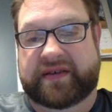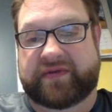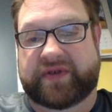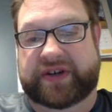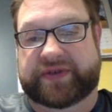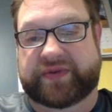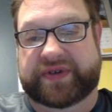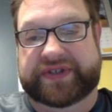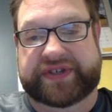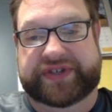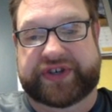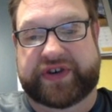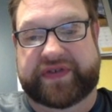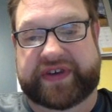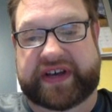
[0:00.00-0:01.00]
which was the
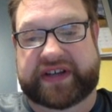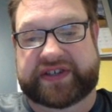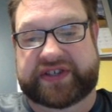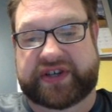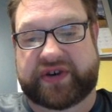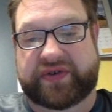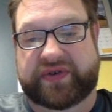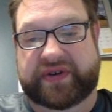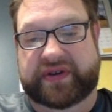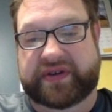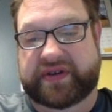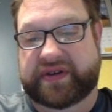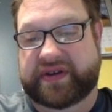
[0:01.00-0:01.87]
Soviet zone